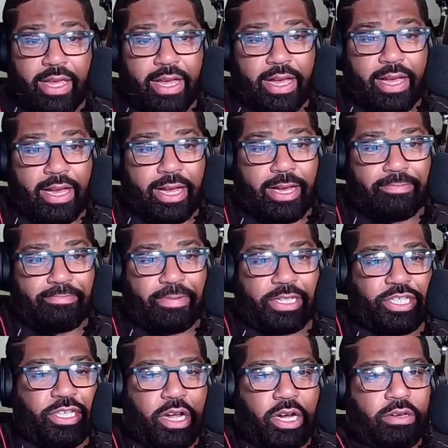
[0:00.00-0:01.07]

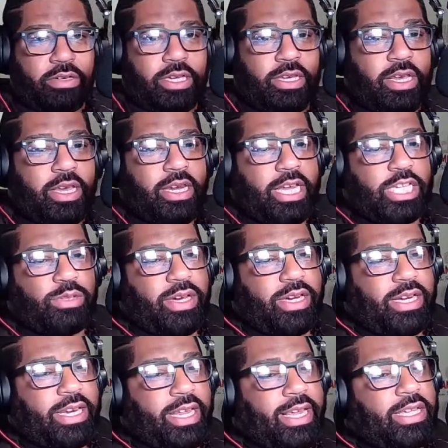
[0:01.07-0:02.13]
But you know, it is what
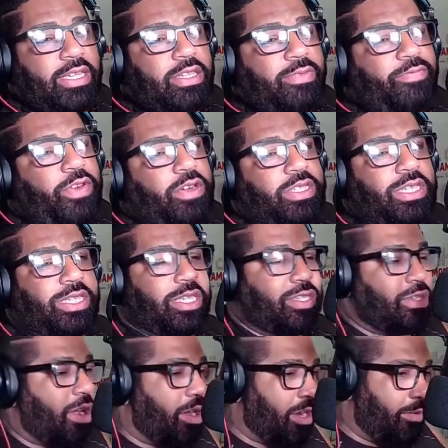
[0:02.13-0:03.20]
it is. Versus
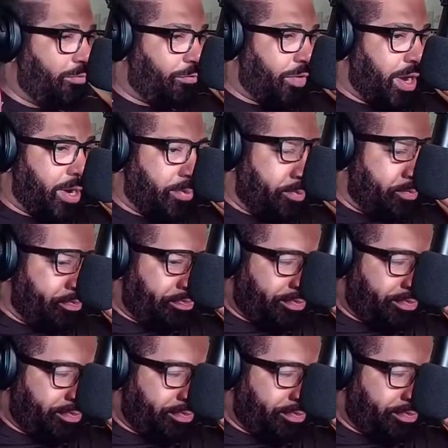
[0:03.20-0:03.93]
is all in fun,